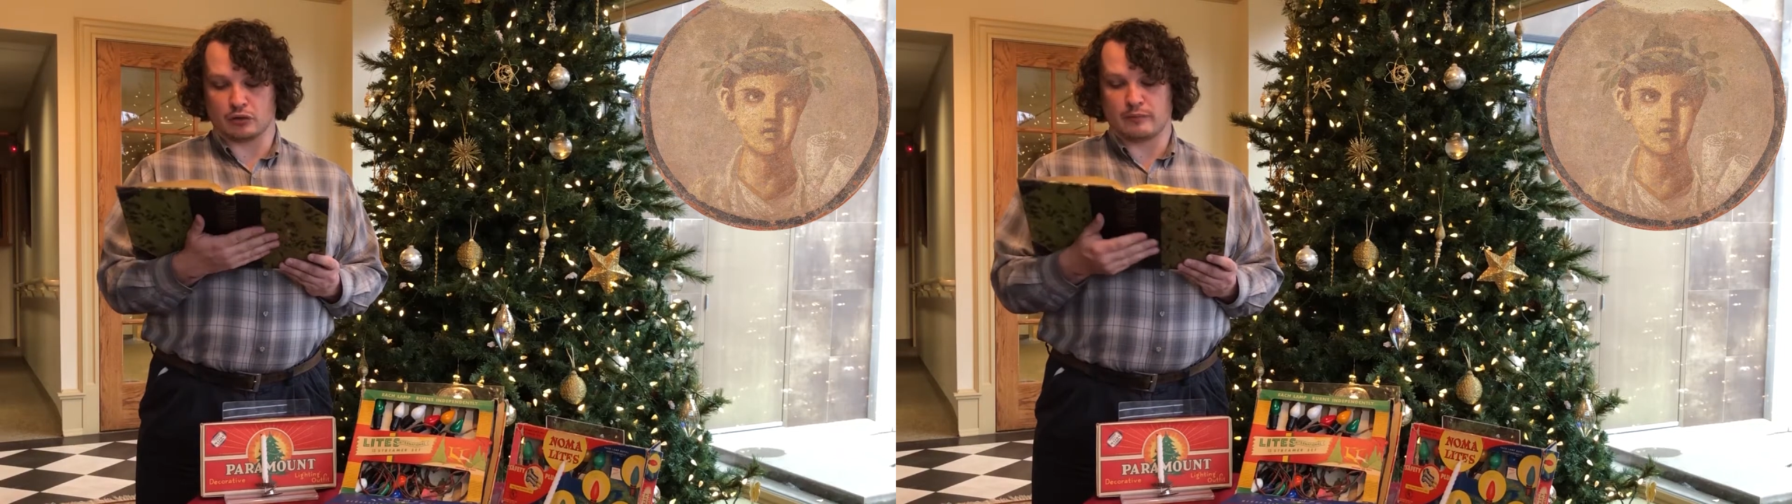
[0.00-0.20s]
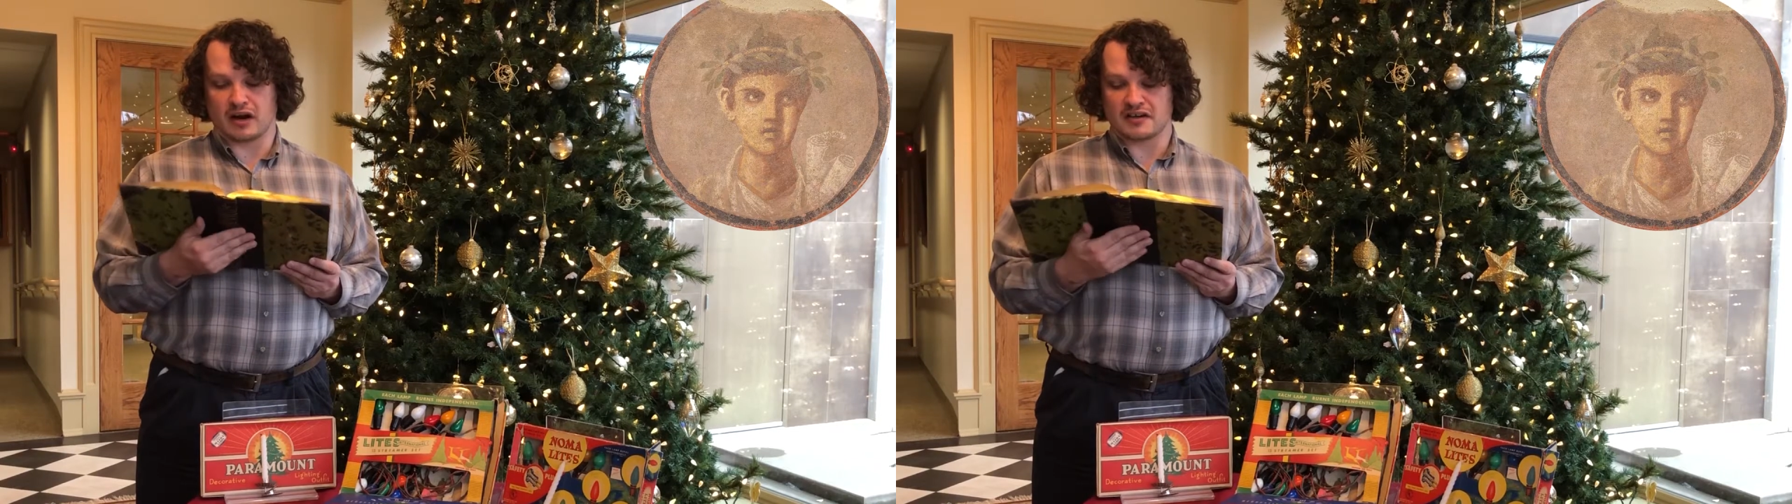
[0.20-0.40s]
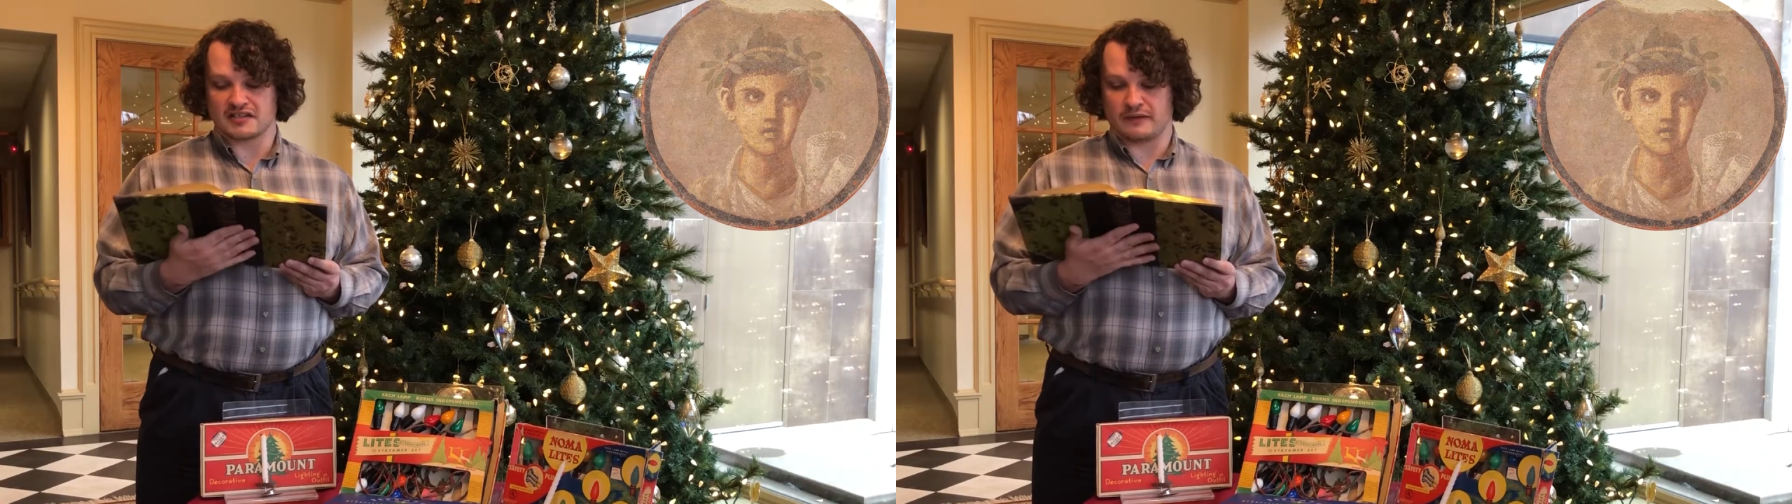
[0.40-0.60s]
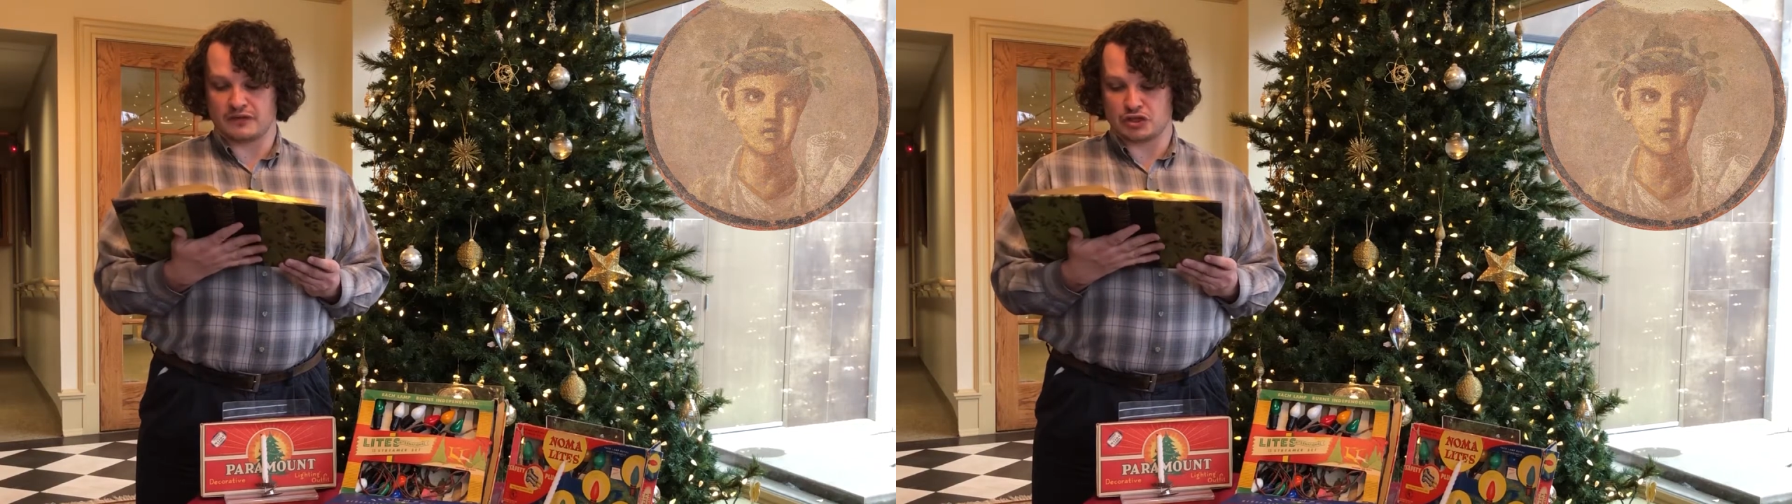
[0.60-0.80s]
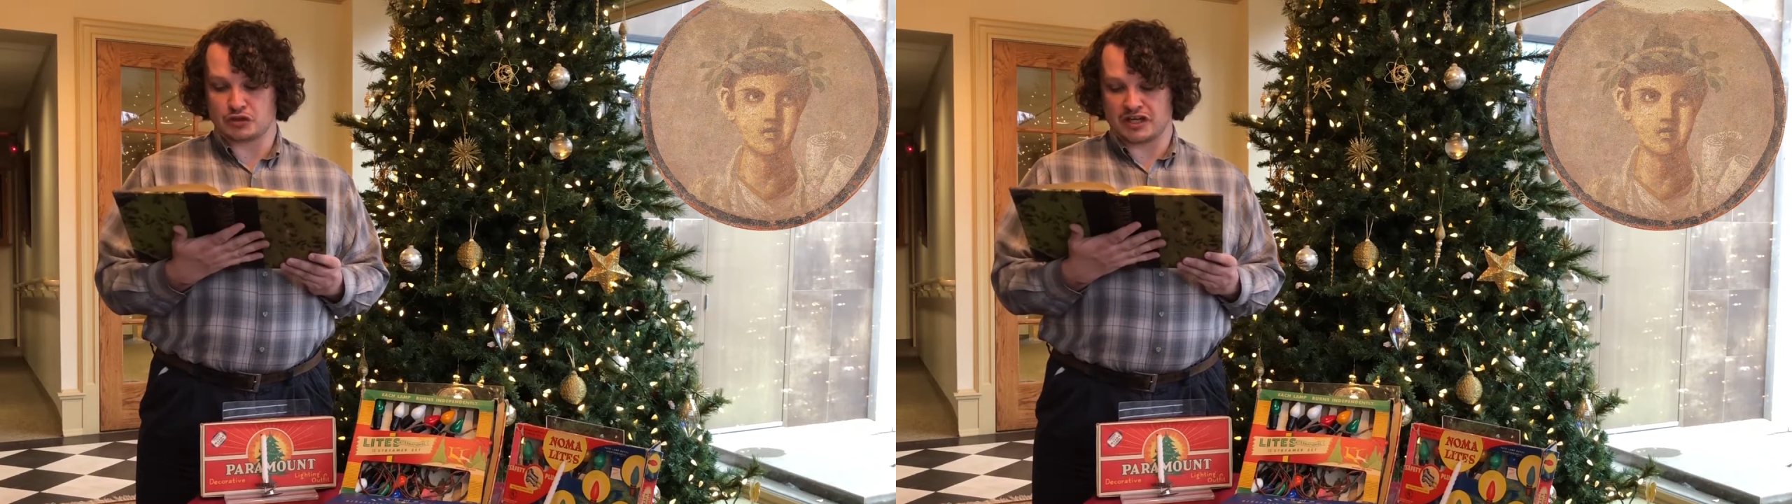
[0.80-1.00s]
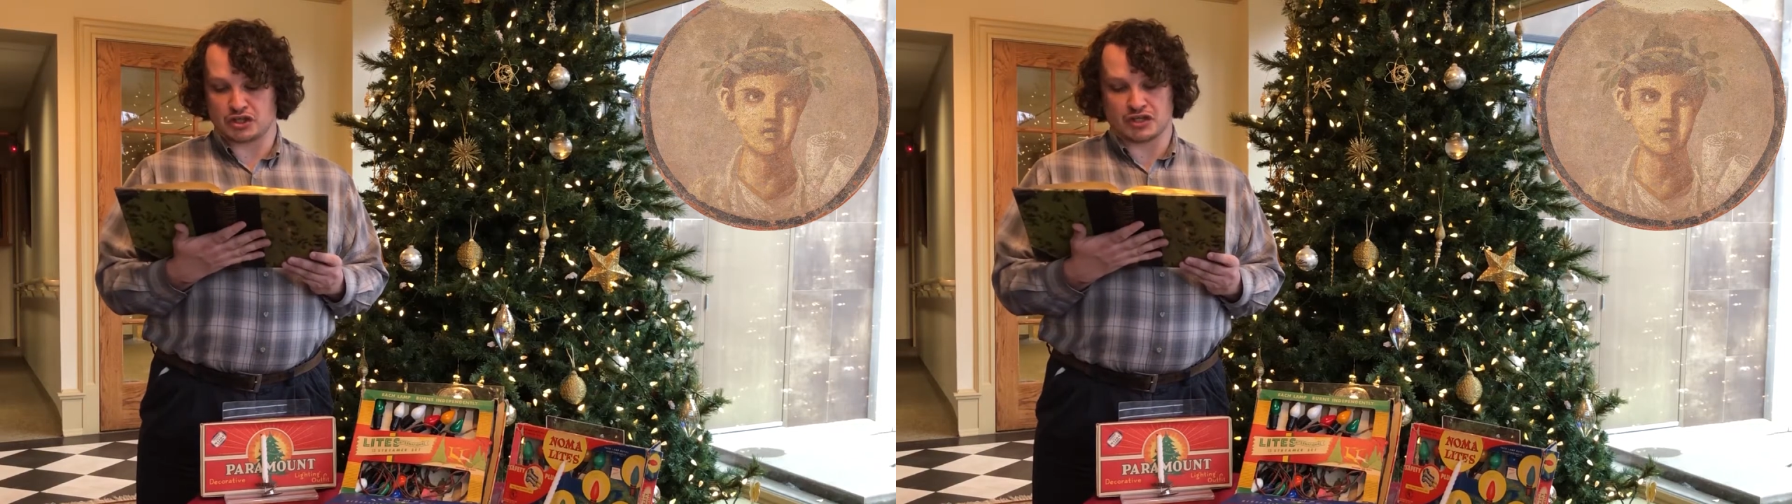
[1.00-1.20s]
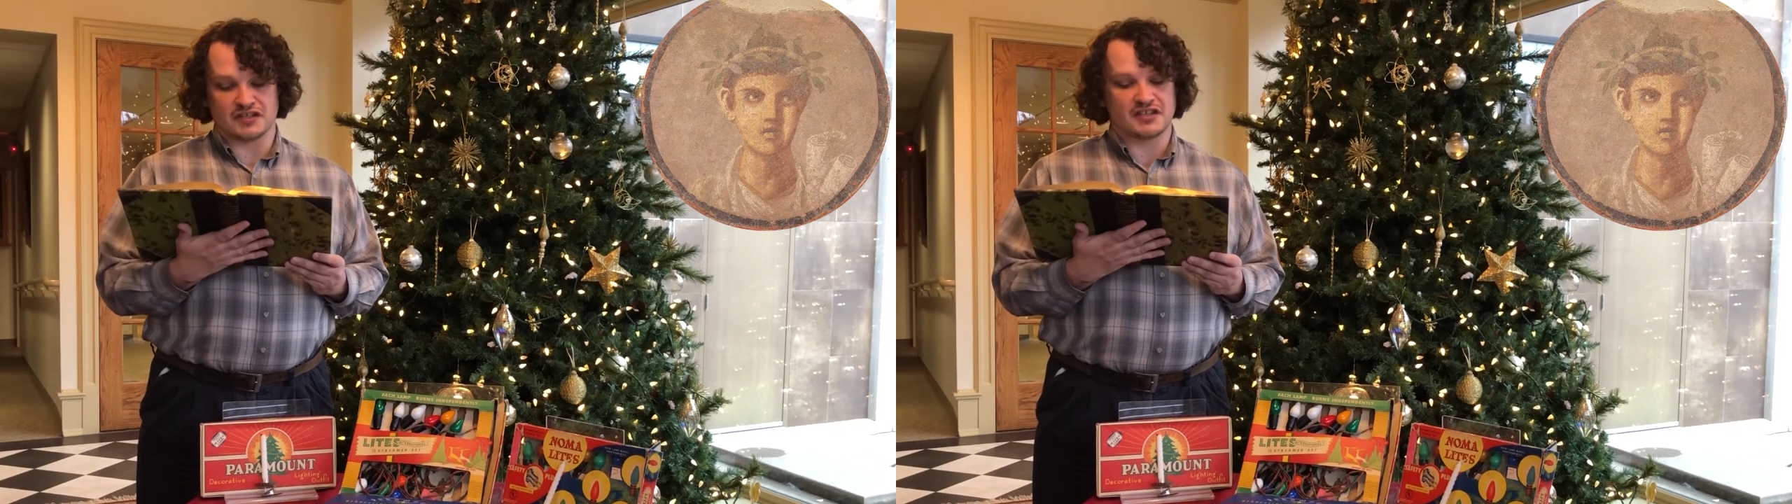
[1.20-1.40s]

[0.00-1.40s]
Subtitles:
parts of the traditions,